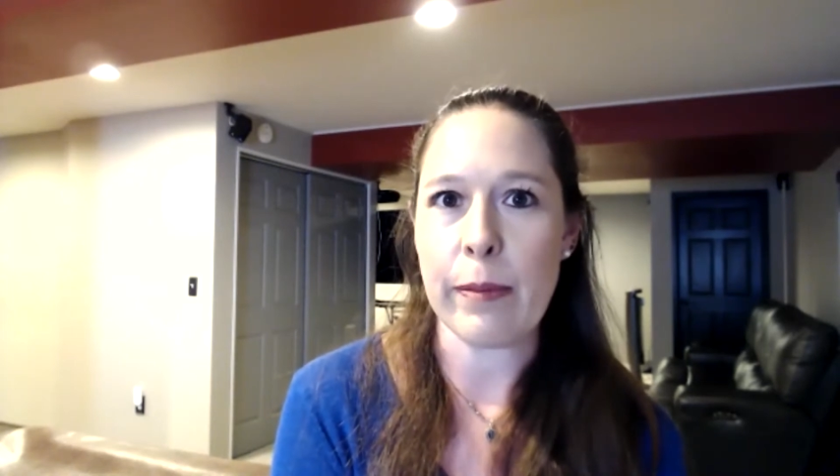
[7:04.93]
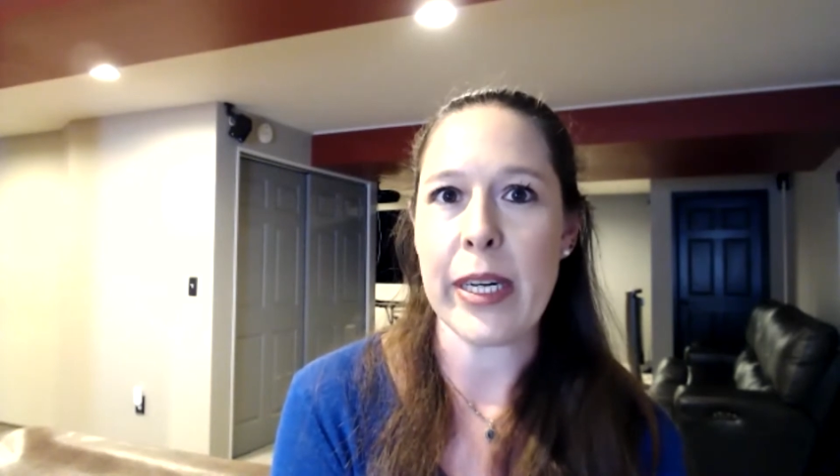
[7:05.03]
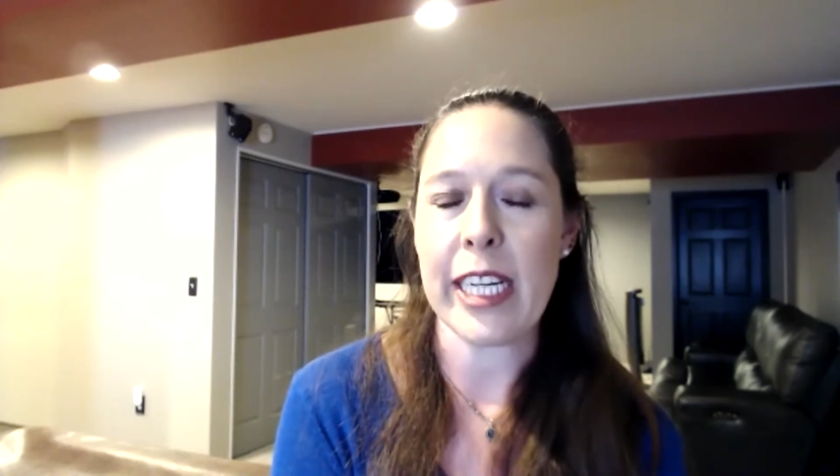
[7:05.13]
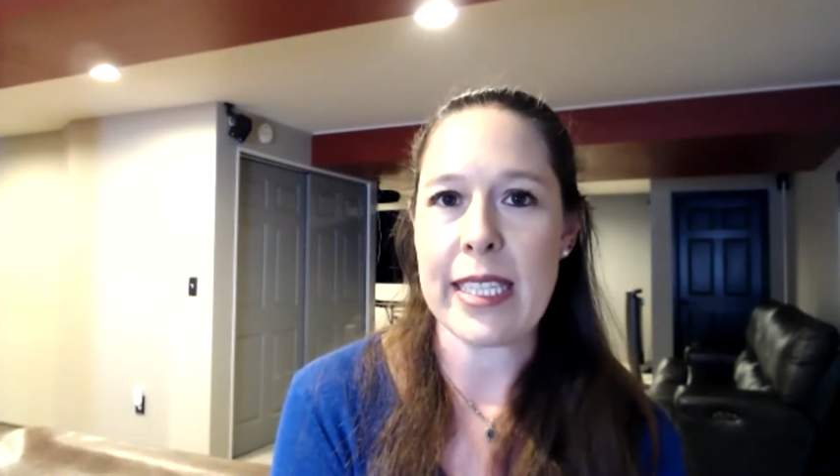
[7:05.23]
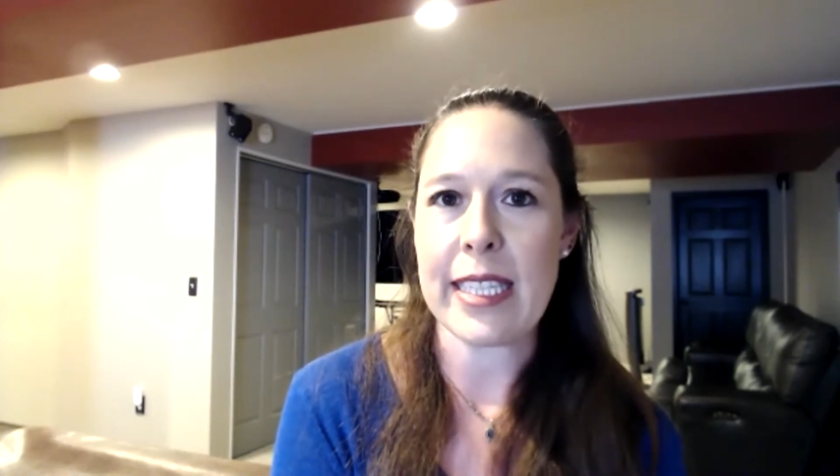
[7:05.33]
but
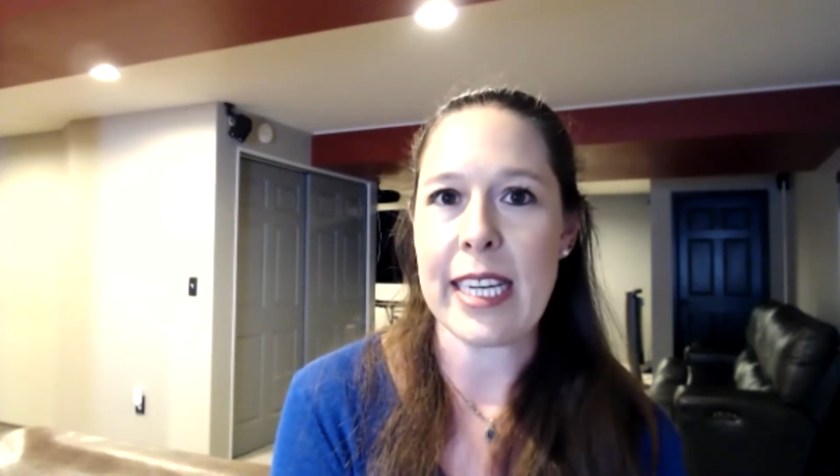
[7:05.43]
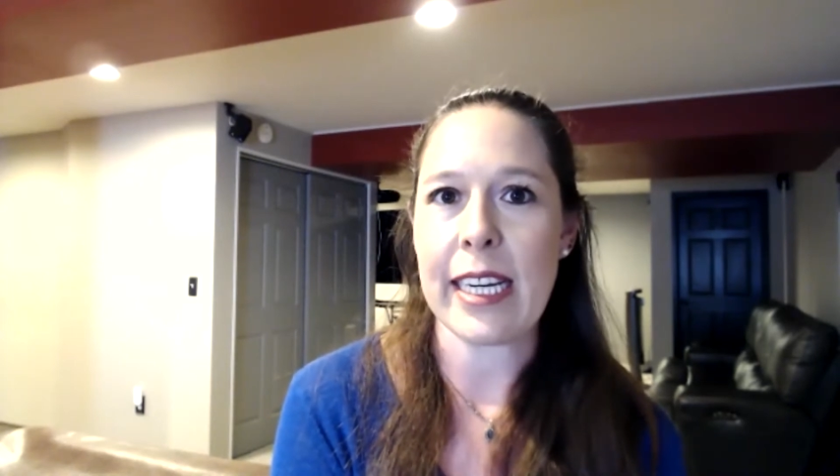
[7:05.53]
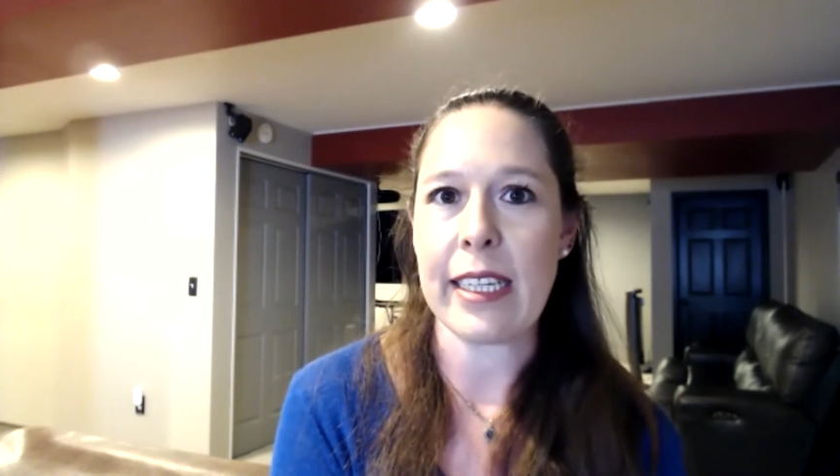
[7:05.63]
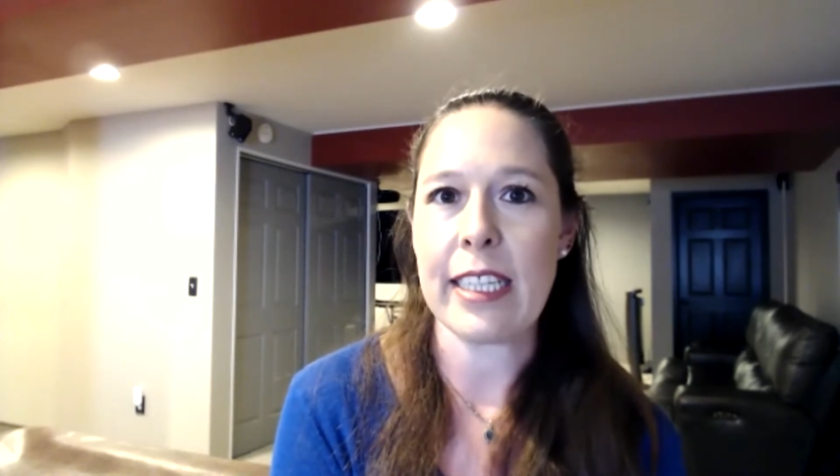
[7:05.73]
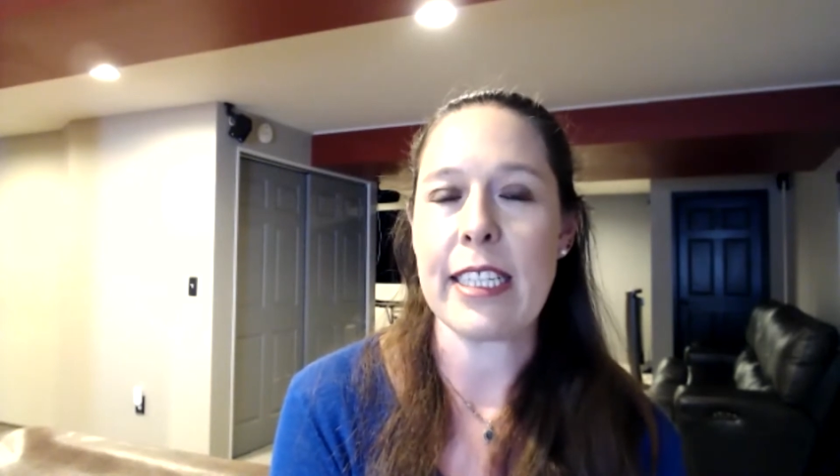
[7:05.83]

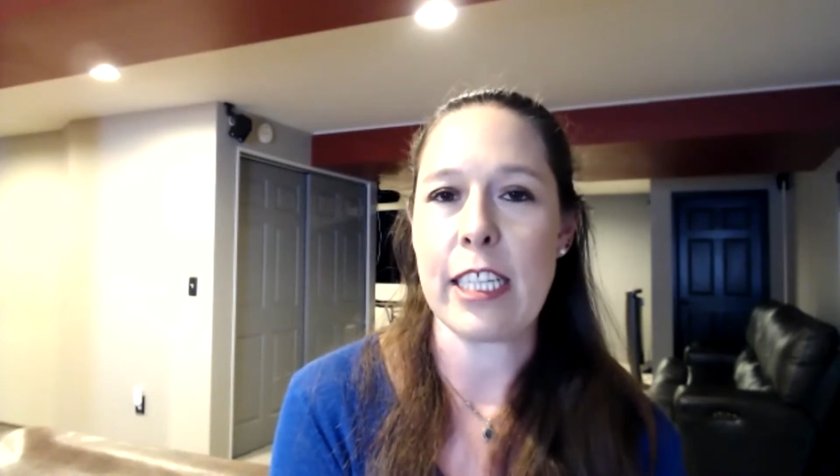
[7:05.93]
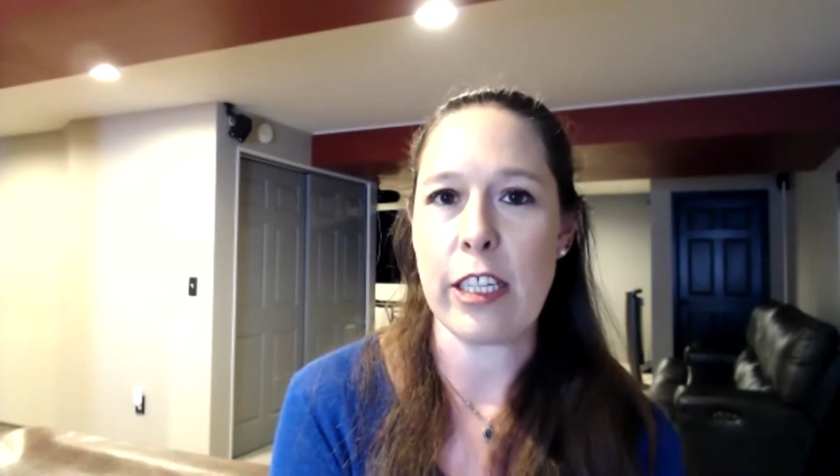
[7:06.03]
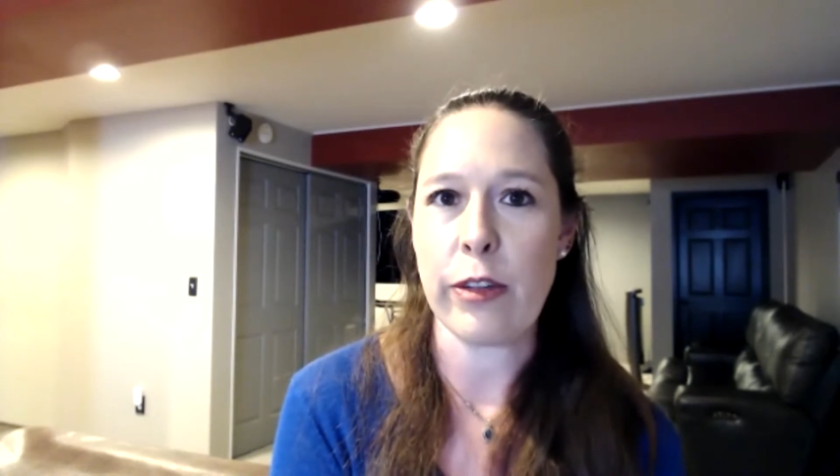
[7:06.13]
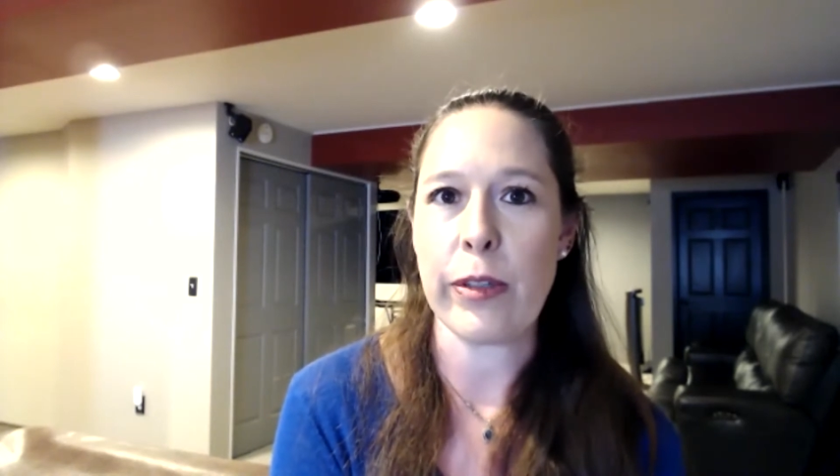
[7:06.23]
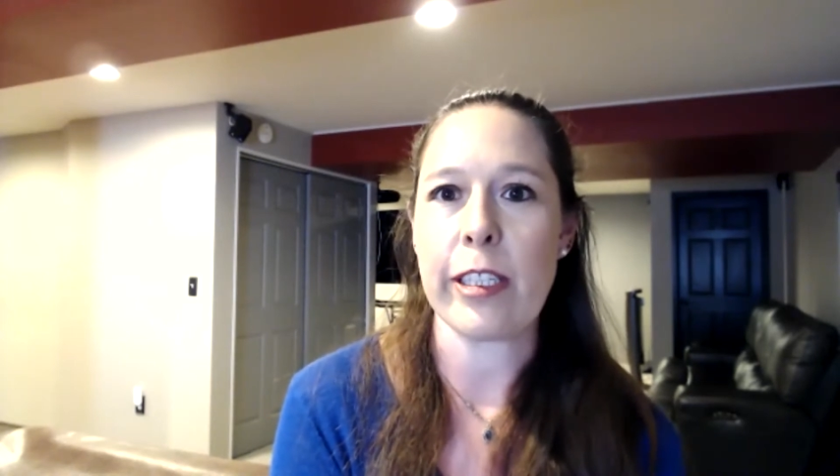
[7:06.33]
instead
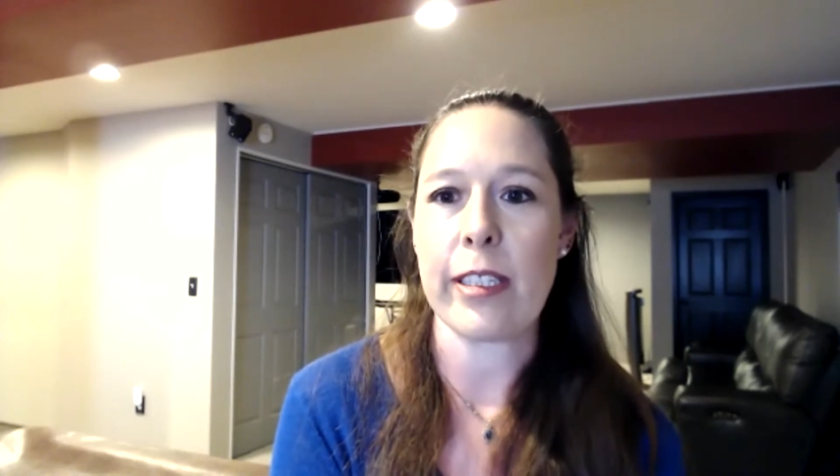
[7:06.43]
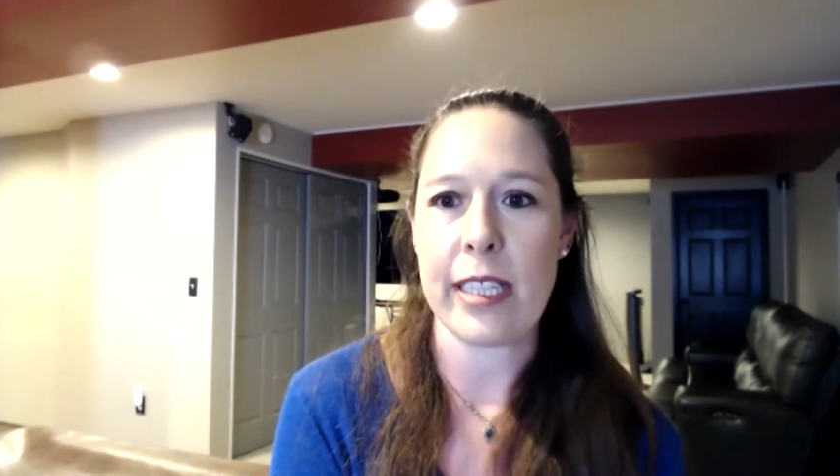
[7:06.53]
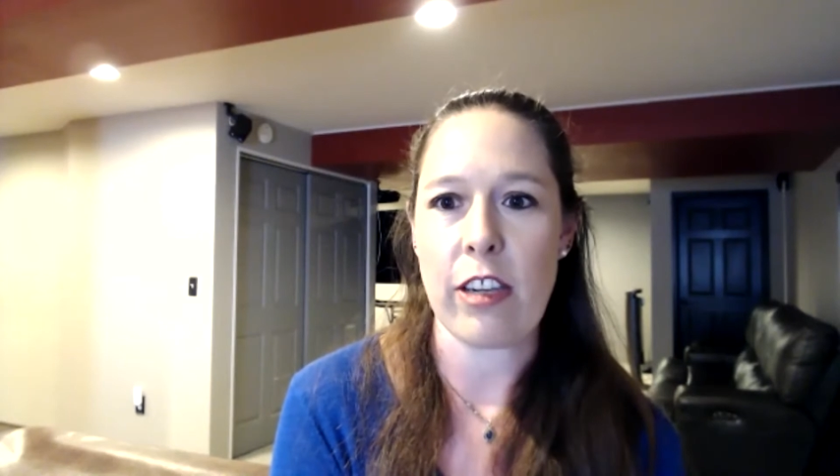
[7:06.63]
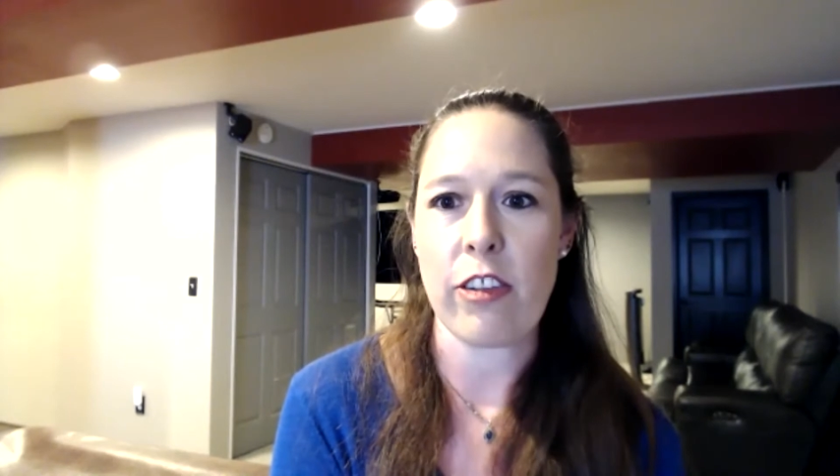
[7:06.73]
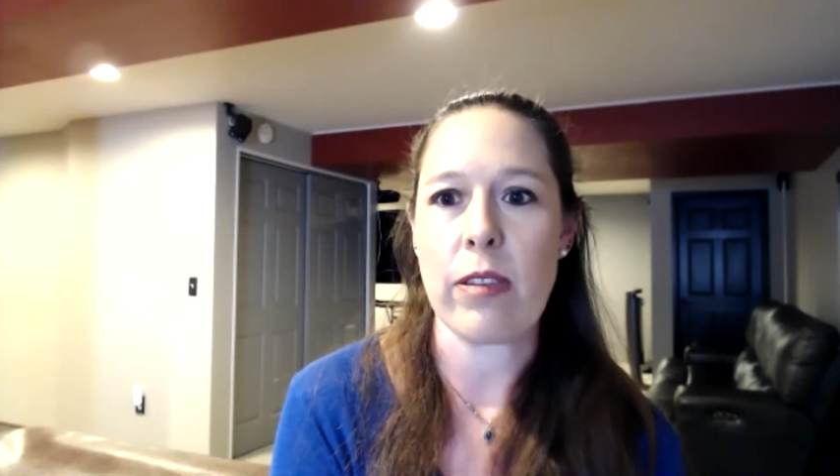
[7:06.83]
continue your
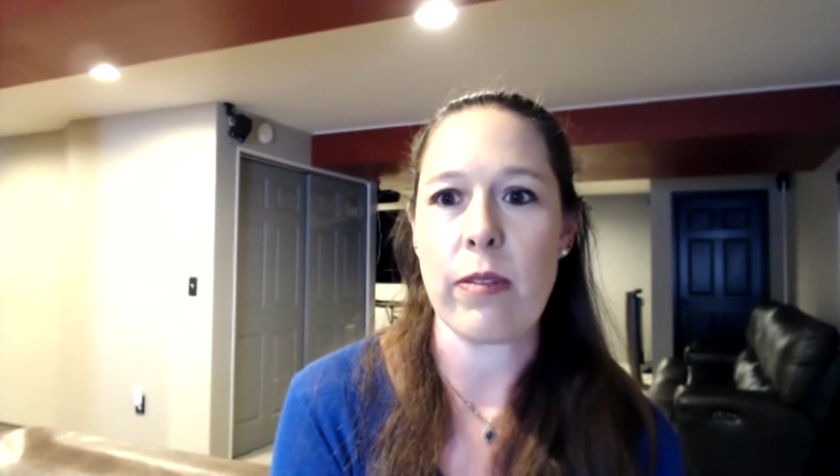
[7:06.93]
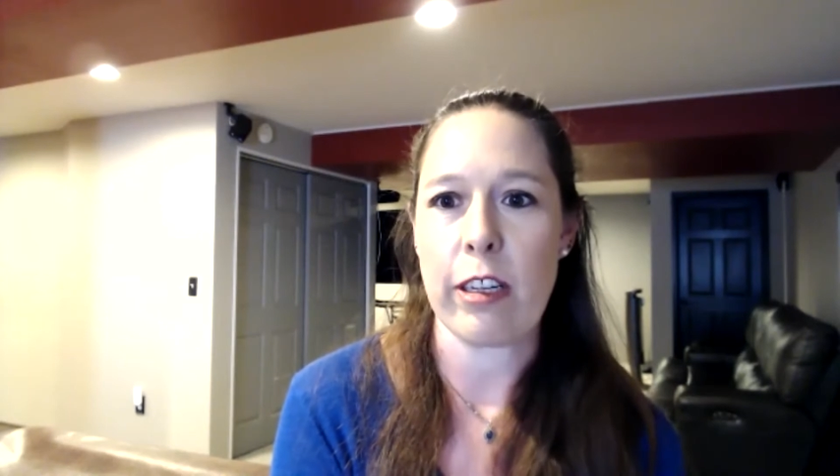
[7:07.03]
discussions with